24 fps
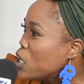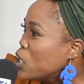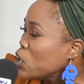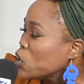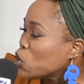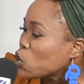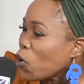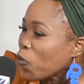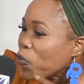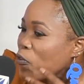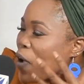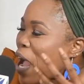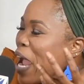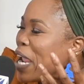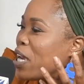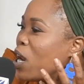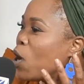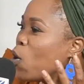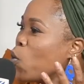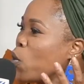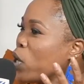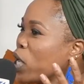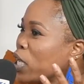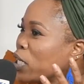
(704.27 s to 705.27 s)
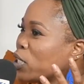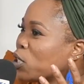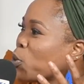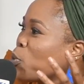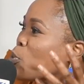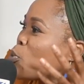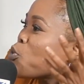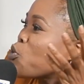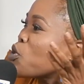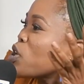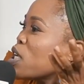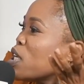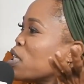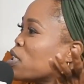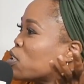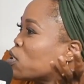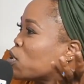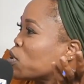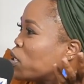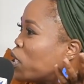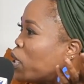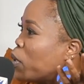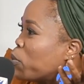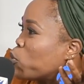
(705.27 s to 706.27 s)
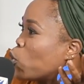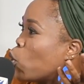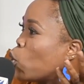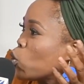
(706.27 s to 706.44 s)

So find a way to bring it to them.